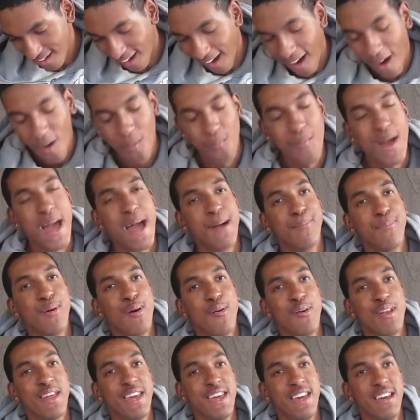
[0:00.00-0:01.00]
Oh, man,
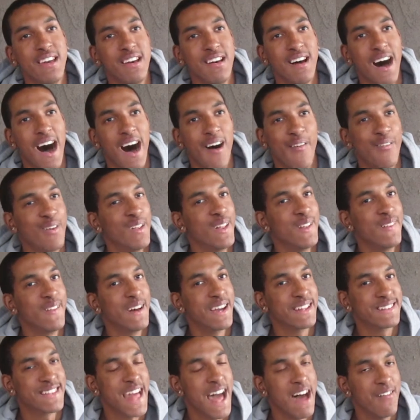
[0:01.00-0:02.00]
Pootie. I really
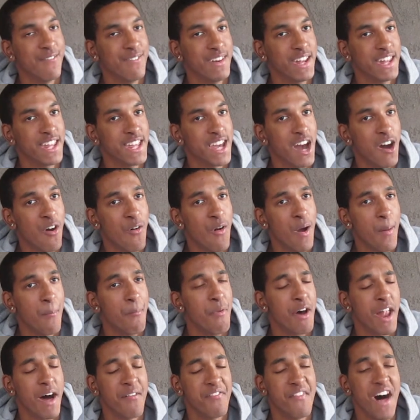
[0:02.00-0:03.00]
like that video,
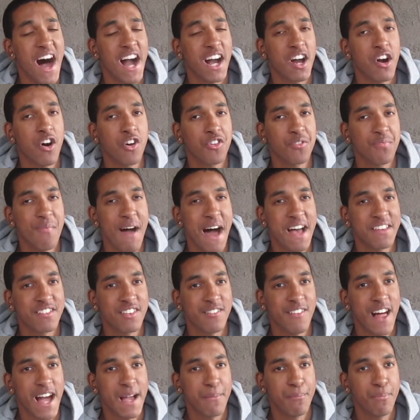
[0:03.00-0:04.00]
but I'm not gonna smash a
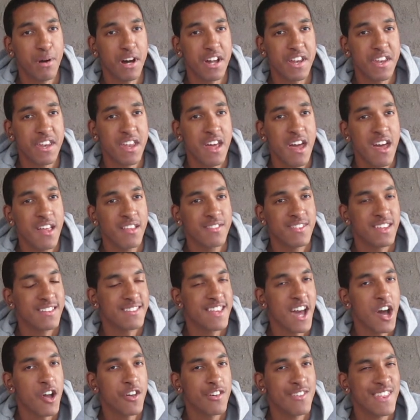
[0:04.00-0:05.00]
like button to
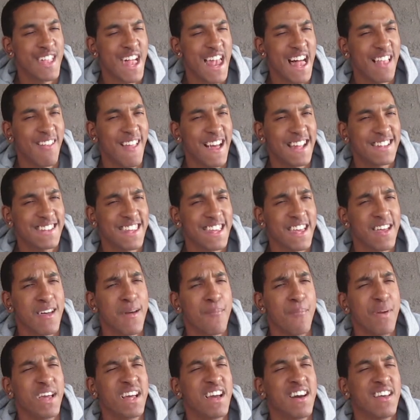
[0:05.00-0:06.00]
tell you that I liked it
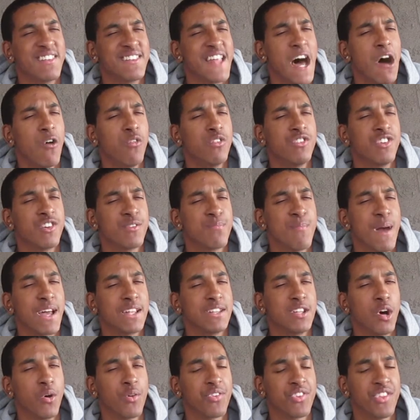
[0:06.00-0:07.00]
because that would just make
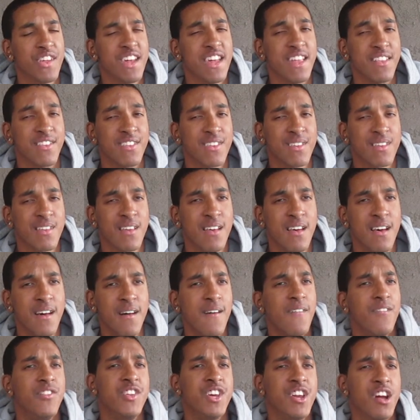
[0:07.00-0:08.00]
no sense.
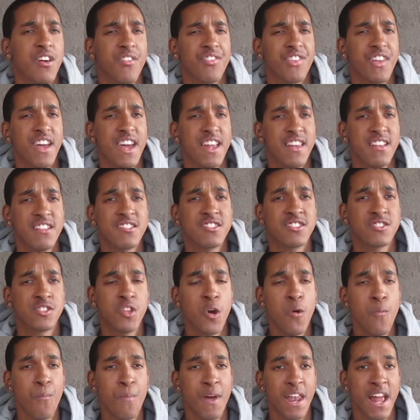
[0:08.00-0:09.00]
You know what I'm saying?
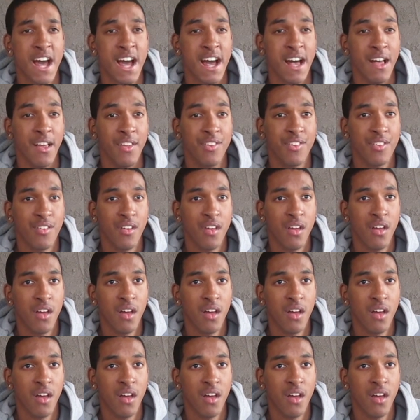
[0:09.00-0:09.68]
Stupid ass.